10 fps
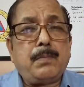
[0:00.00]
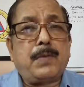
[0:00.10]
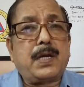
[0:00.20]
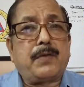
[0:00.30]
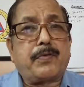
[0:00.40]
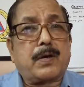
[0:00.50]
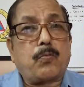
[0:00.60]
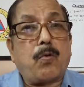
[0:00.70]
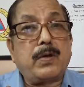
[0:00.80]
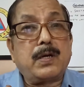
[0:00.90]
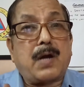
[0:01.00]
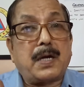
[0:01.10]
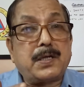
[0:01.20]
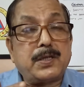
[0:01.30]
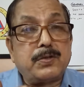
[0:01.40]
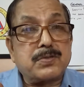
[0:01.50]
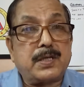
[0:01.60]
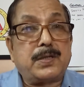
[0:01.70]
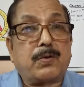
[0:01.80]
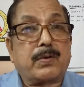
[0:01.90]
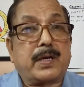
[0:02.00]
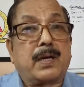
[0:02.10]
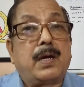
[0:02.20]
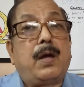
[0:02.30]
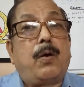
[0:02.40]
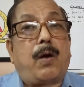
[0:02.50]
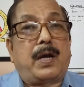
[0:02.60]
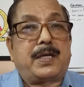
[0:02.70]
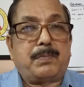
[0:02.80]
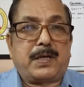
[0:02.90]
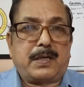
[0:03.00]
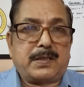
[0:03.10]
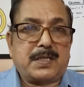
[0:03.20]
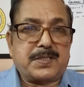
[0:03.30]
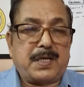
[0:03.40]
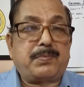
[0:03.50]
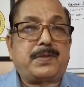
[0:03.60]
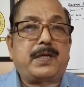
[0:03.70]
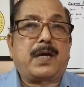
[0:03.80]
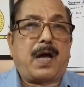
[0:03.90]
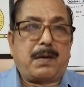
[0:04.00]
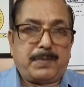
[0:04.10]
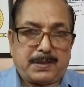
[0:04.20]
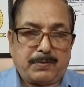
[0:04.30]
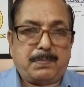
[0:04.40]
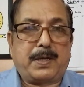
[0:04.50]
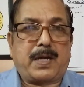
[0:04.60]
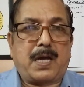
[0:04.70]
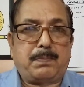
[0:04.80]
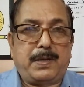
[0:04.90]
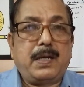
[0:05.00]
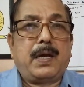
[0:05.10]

but if you are going continuously talking, ultimately the safety habit will be get